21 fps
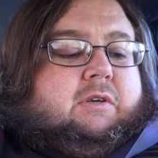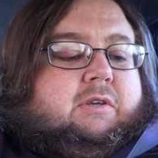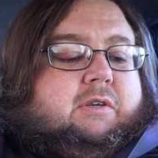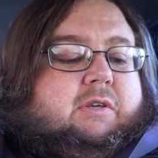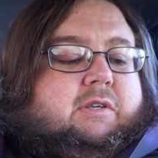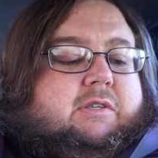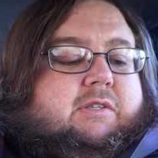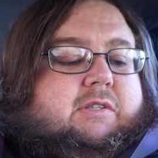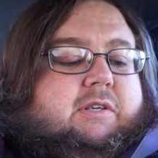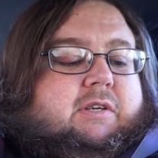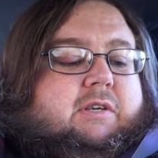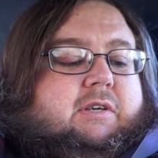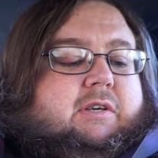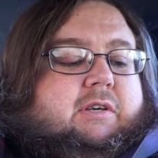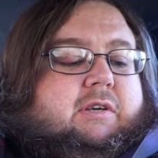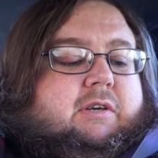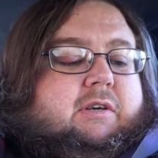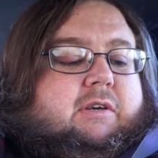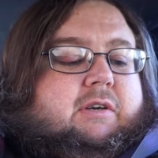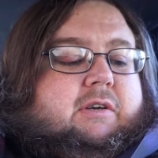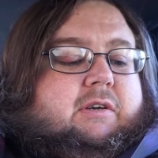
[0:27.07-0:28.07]
let's
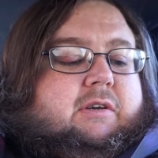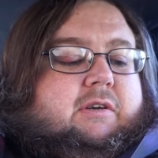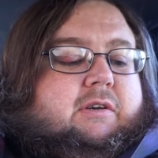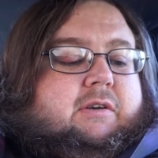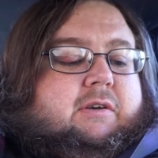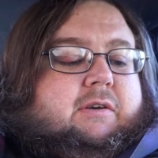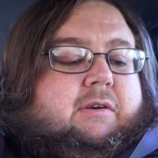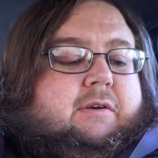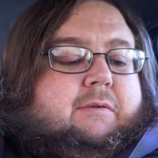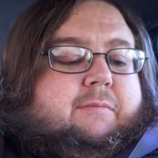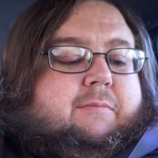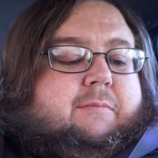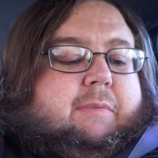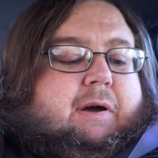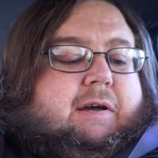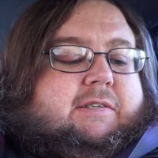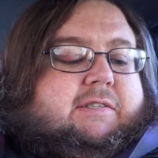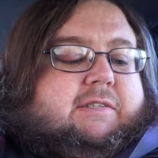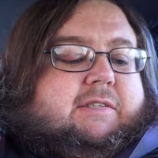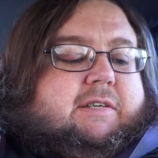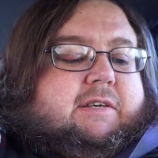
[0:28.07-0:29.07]
see
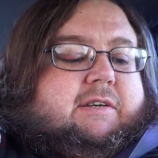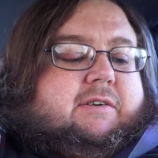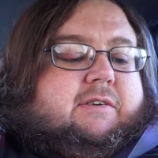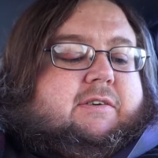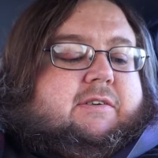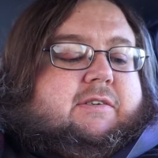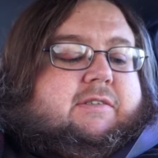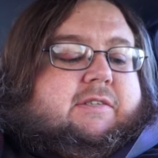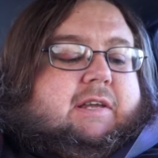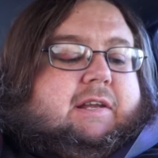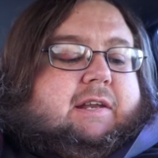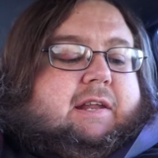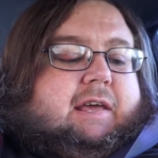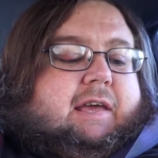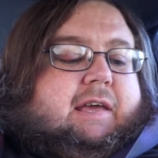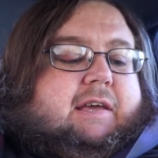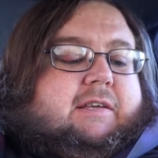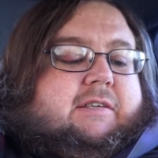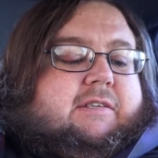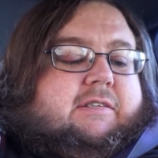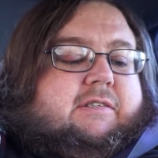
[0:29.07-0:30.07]
my Sears and
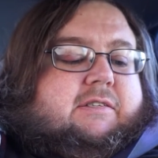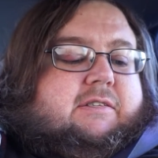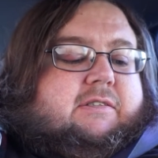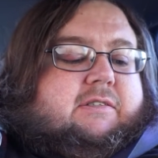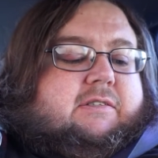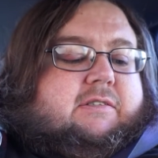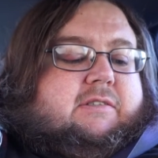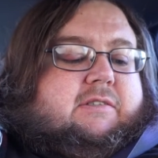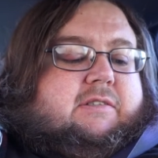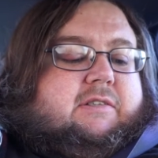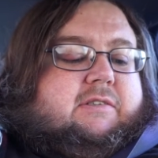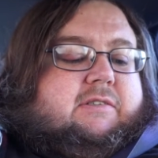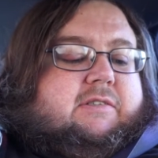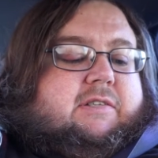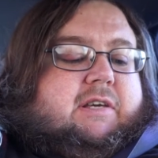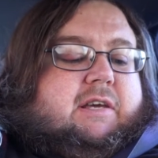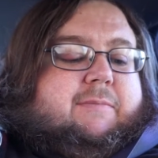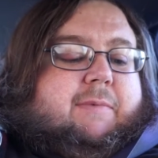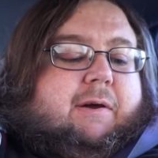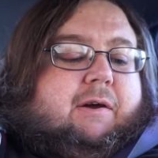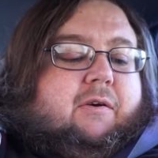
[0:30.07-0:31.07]
Ace still
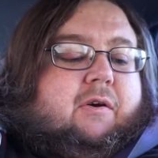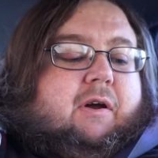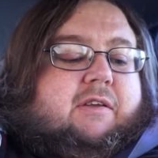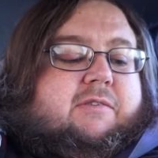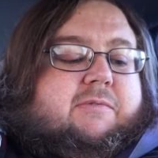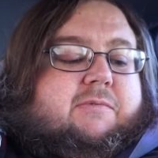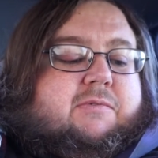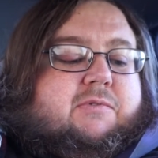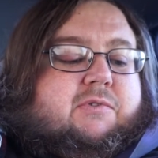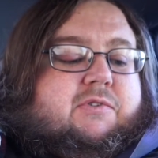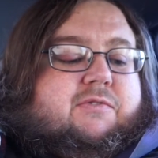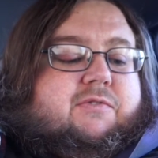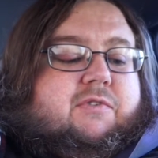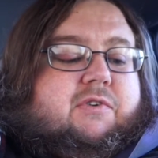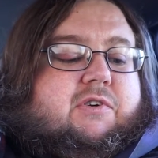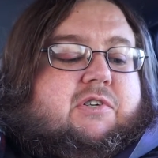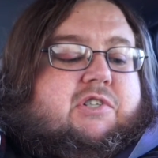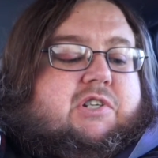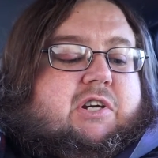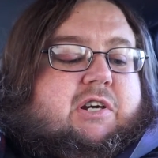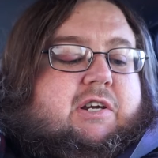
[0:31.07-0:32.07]
take my craftsman tools for
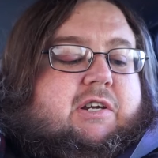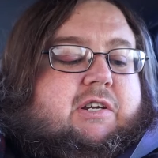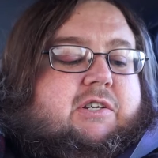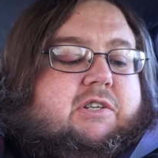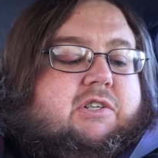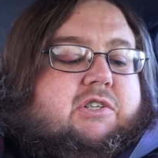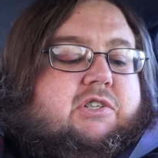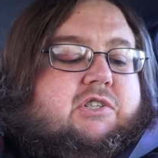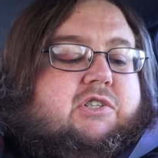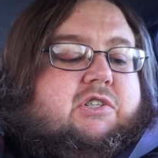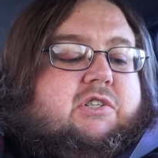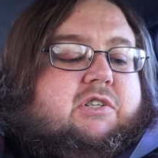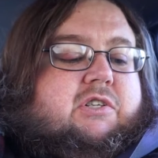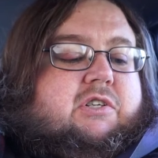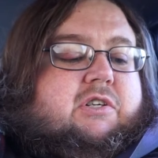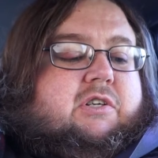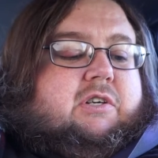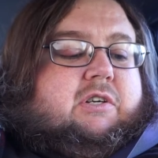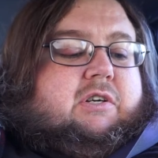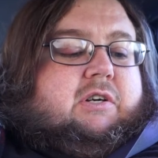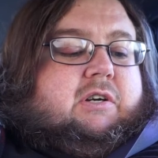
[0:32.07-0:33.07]
exchange.
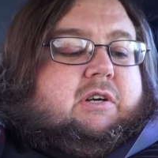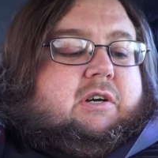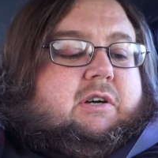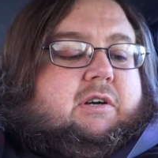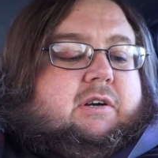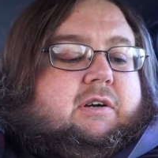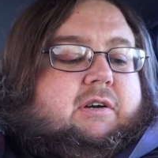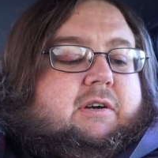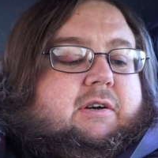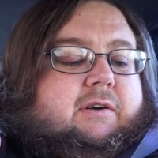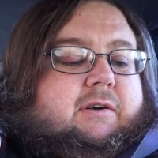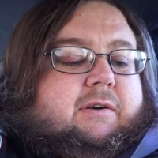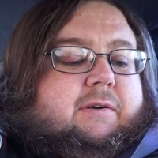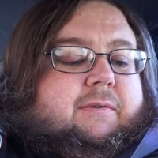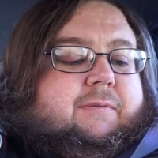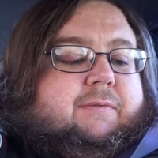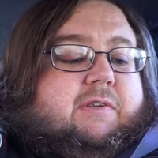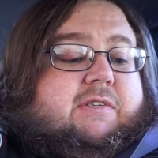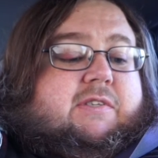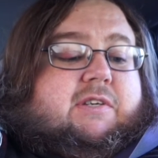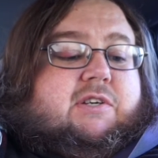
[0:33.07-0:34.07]

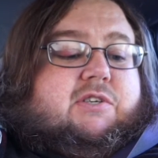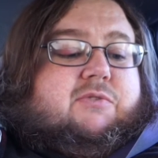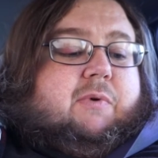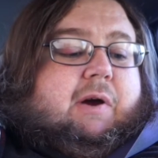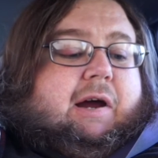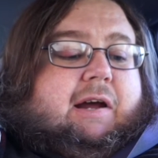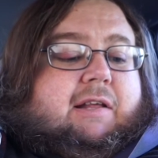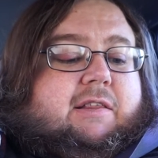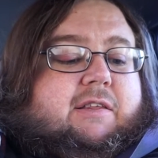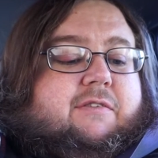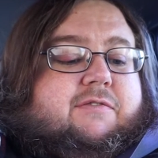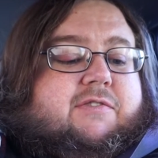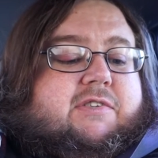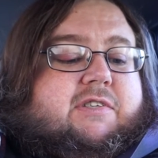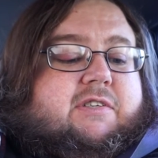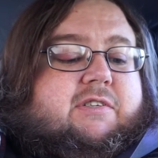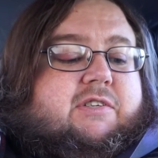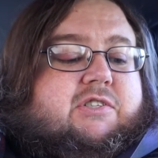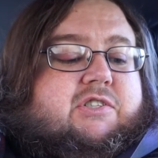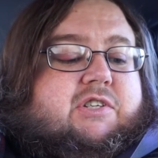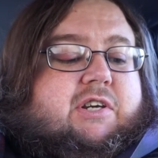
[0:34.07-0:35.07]
Um, the Sears where I live
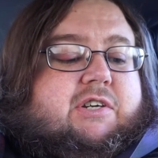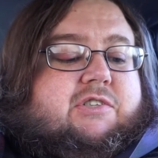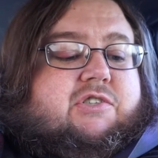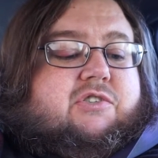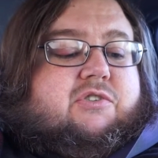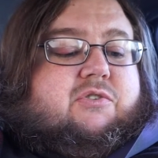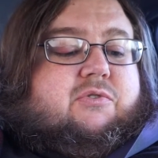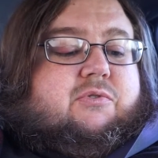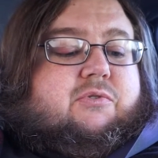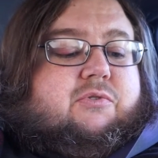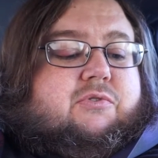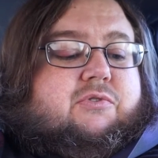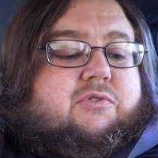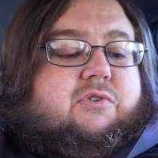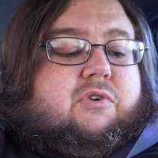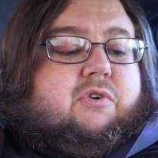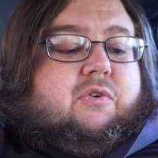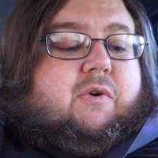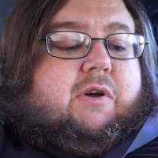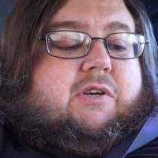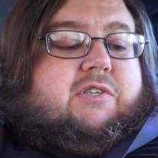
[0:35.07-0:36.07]
still exchanges tools,
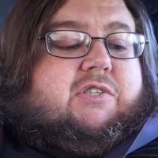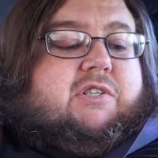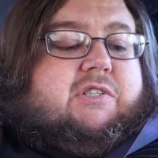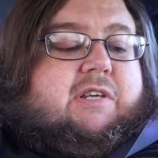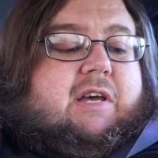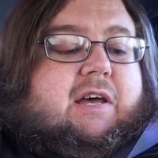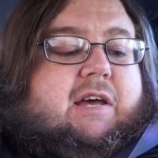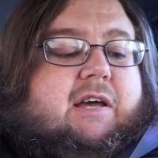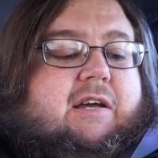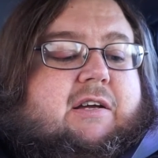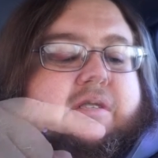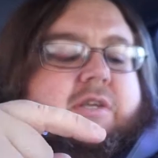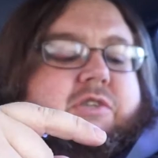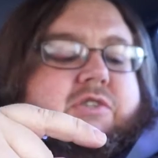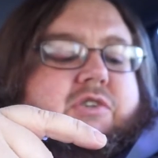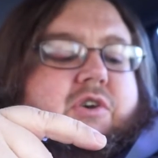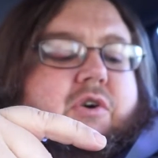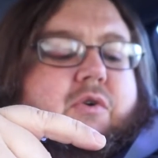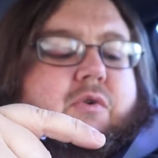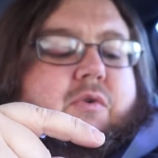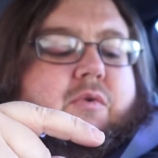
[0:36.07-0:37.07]
no questions asked.
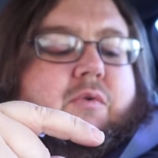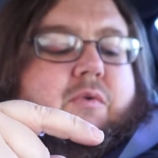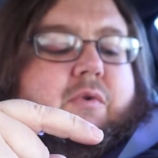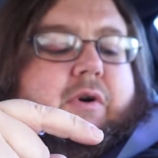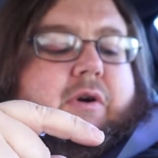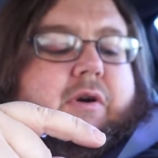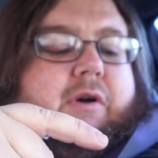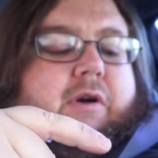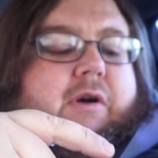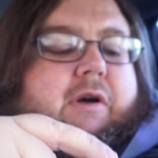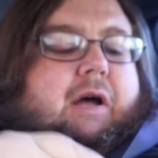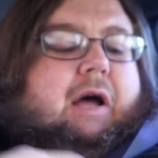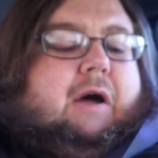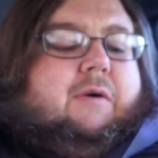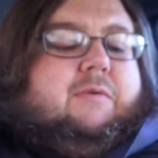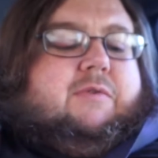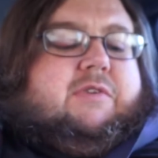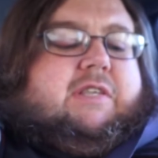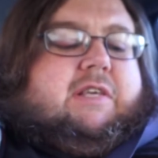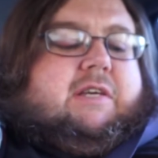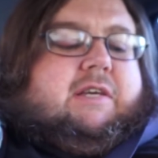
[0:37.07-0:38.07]
So I
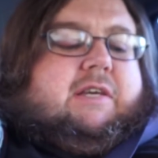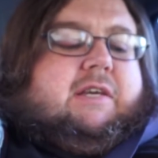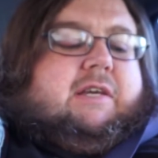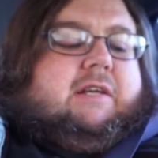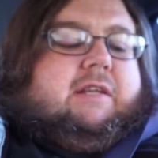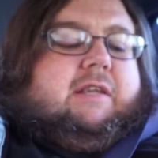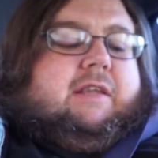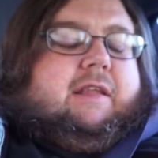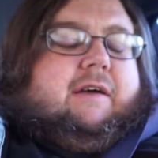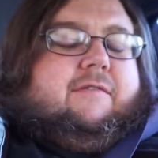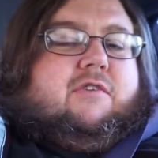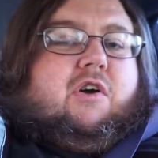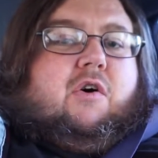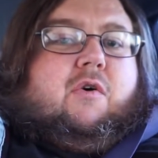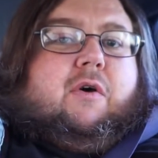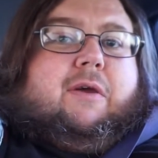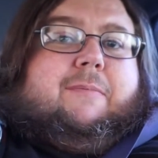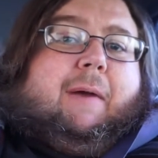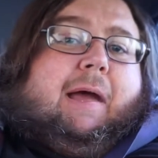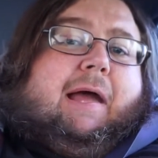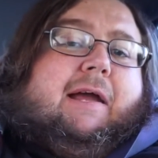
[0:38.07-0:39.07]
was thinking of
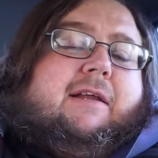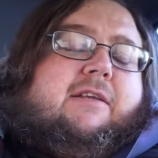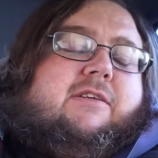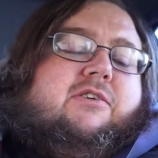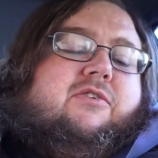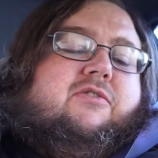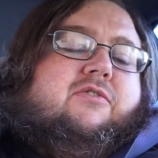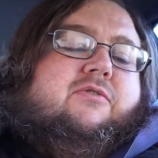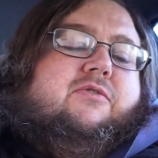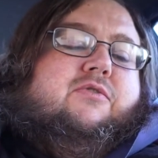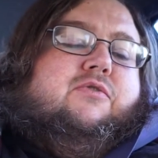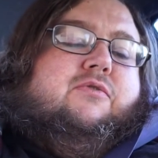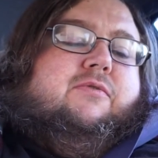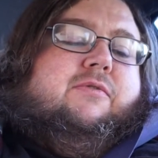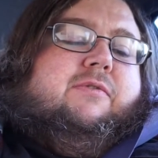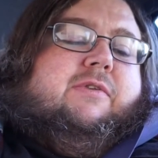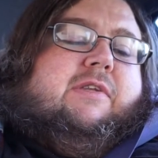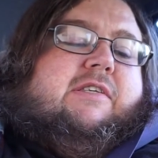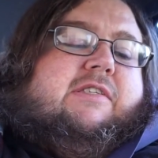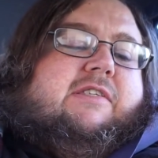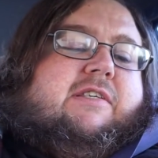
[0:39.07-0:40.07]
going back to
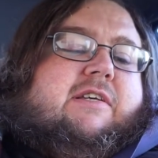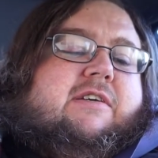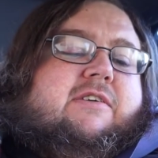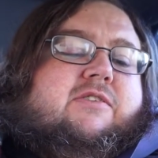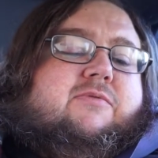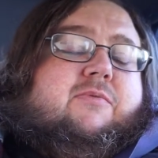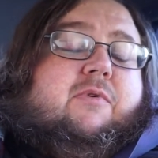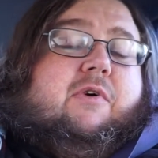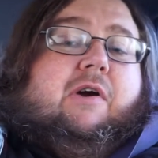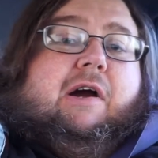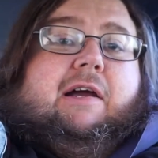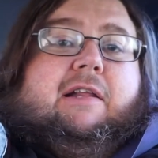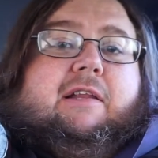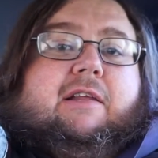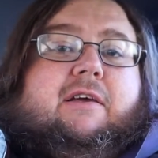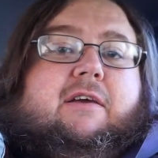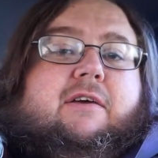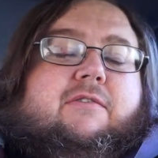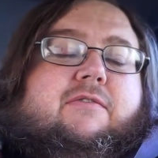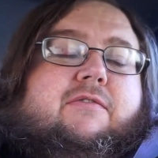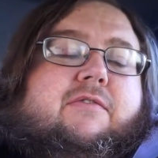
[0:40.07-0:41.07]
the Sears where I
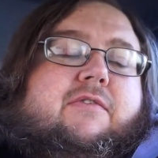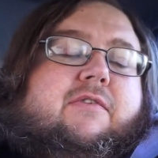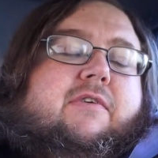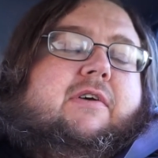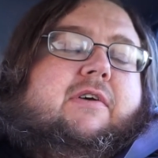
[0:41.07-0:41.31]
live